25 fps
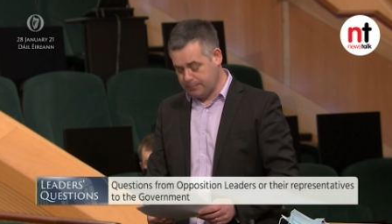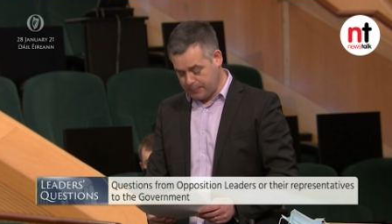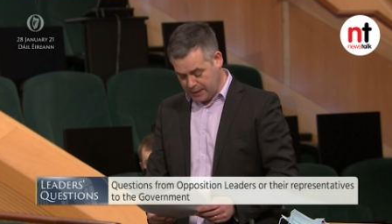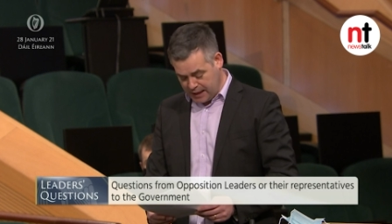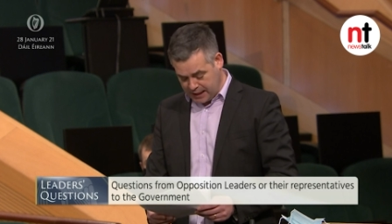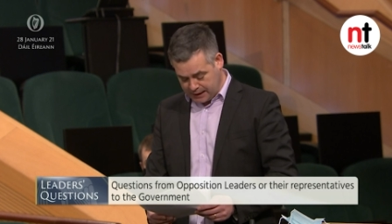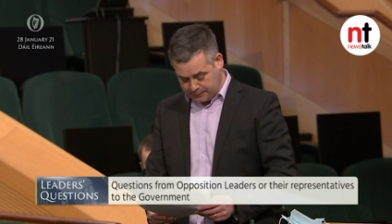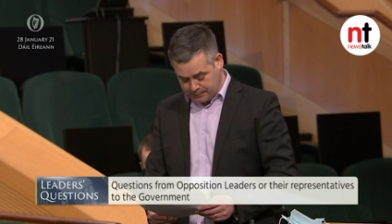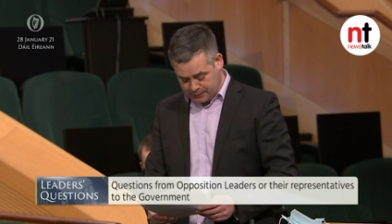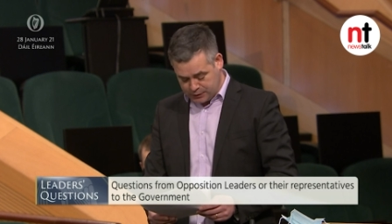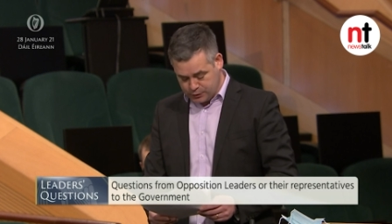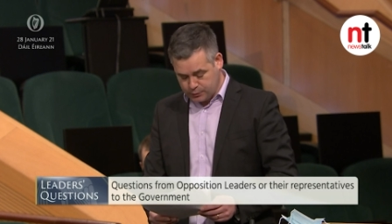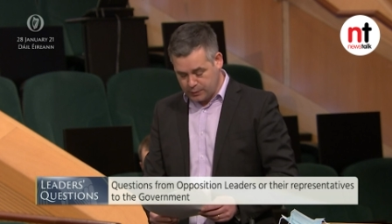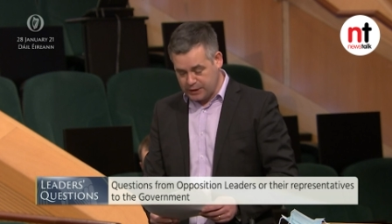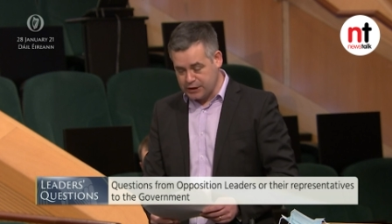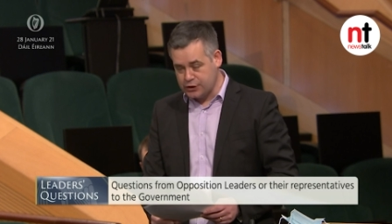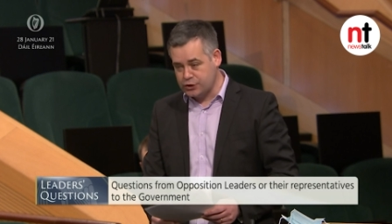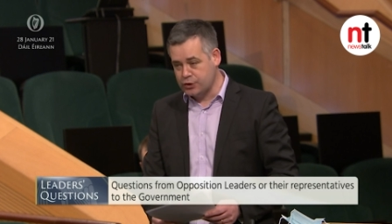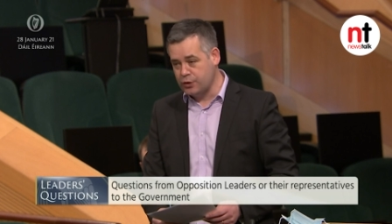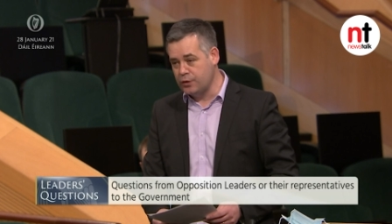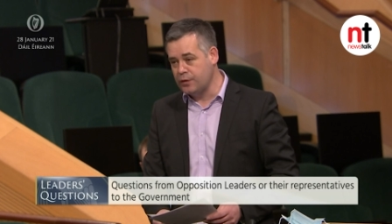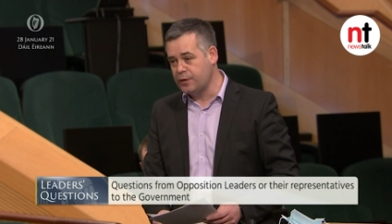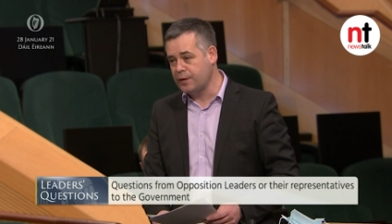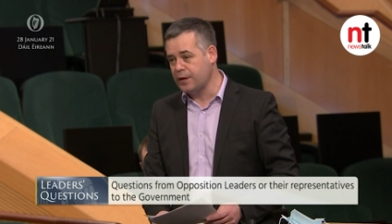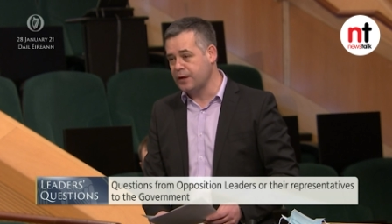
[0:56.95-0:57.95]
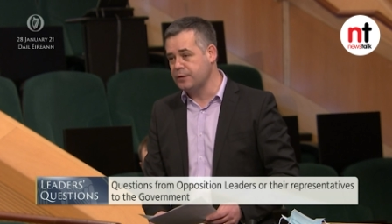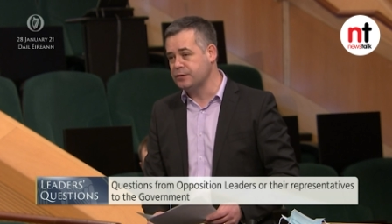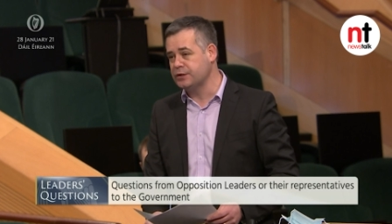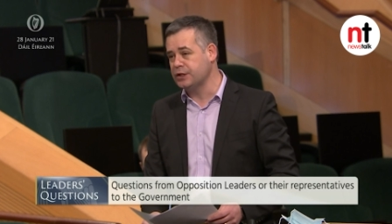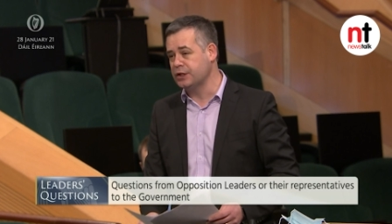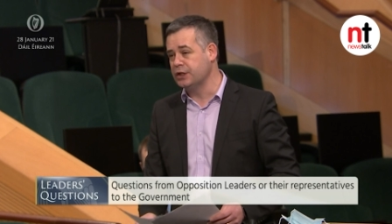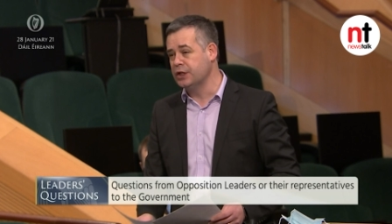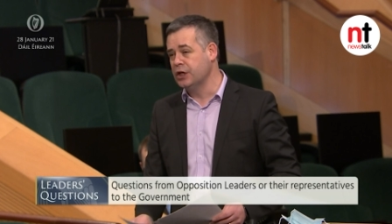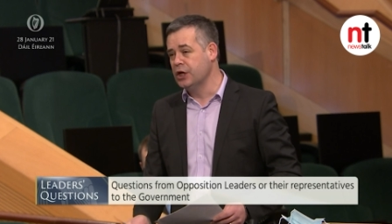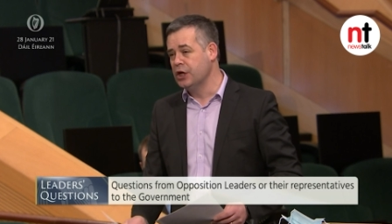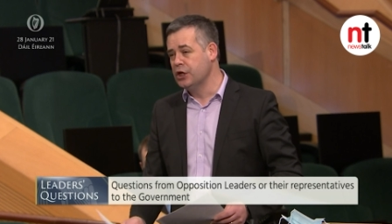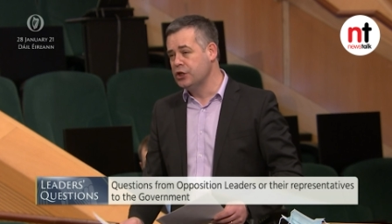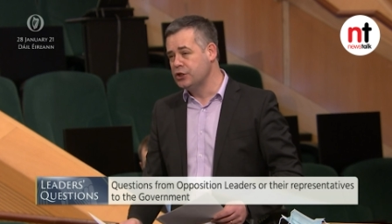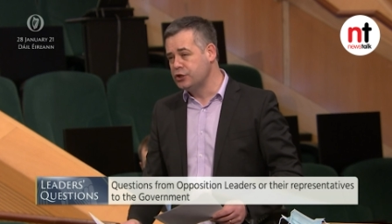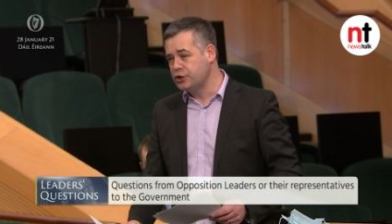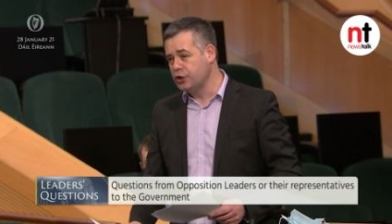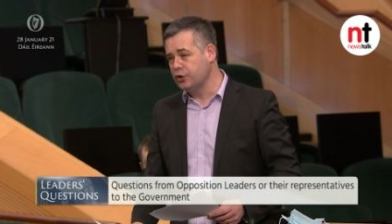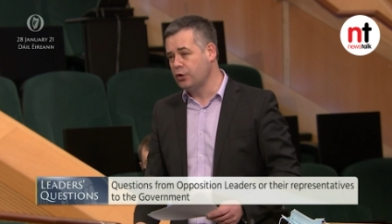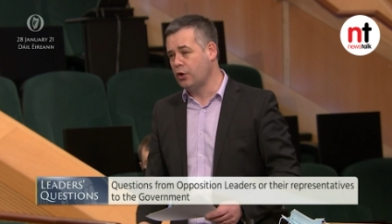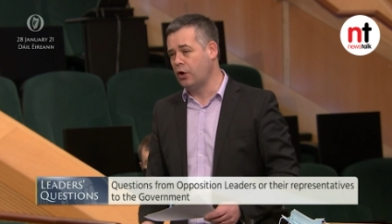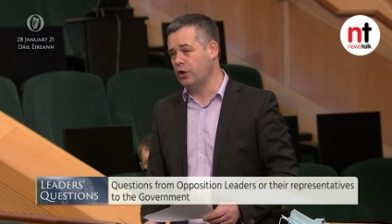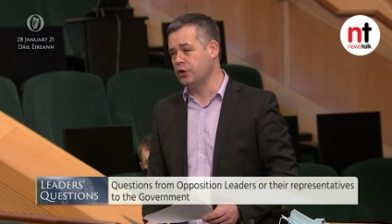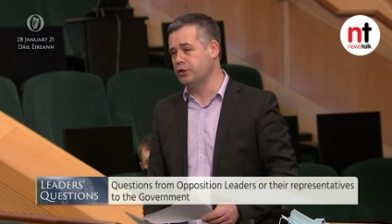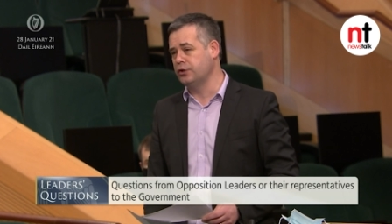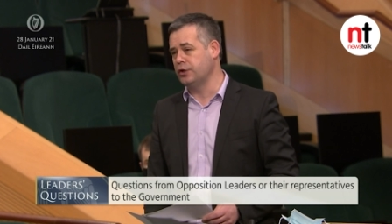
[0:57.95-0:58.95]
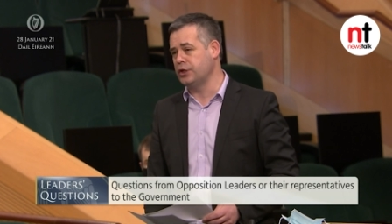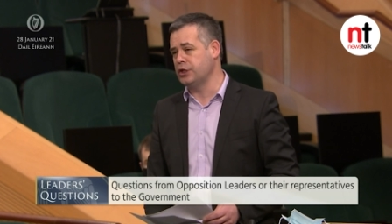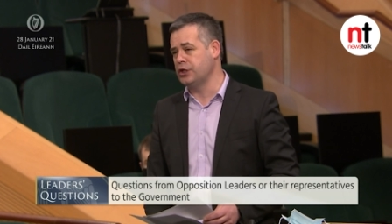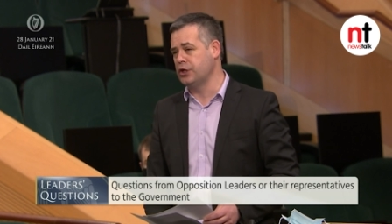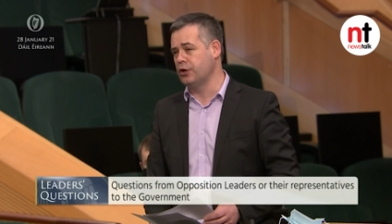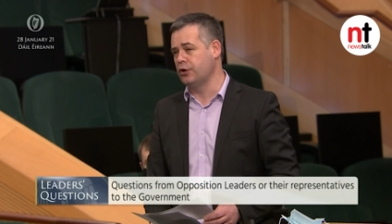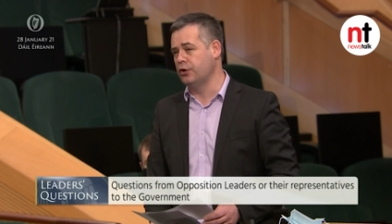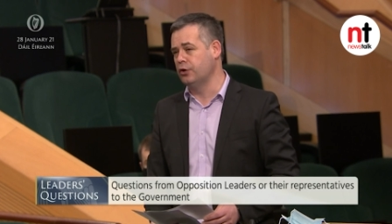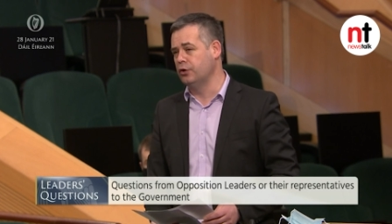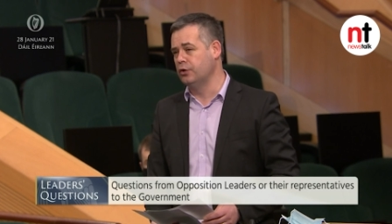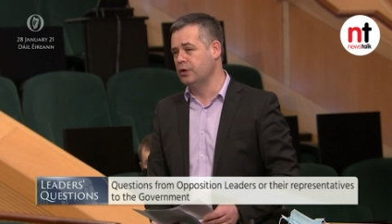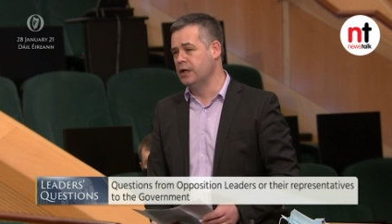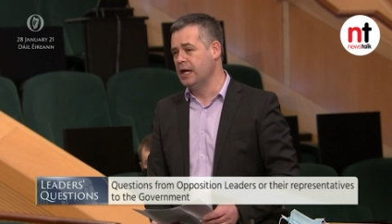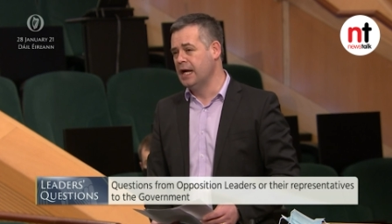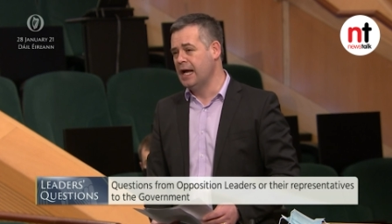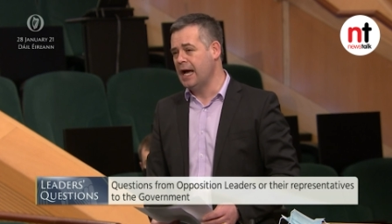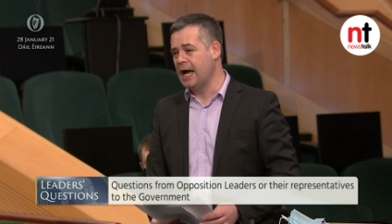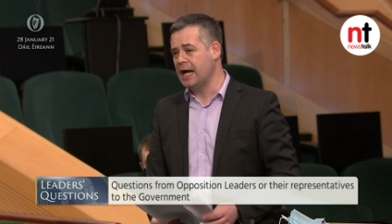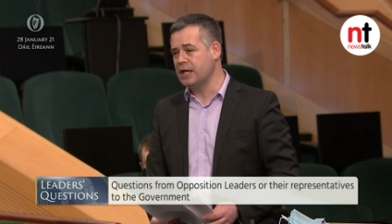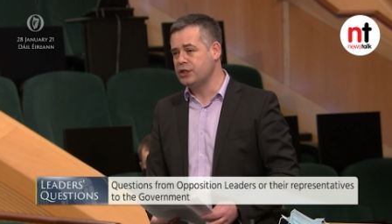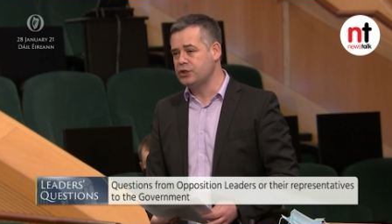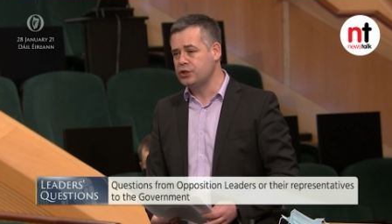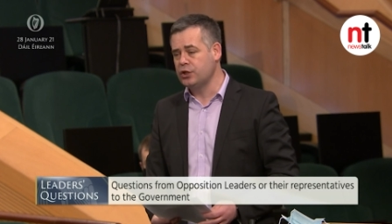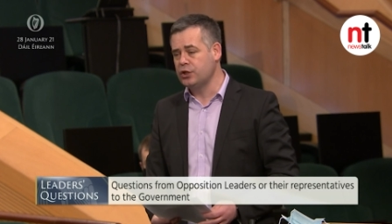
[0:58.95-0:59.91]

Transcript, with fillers: back between €2,200 and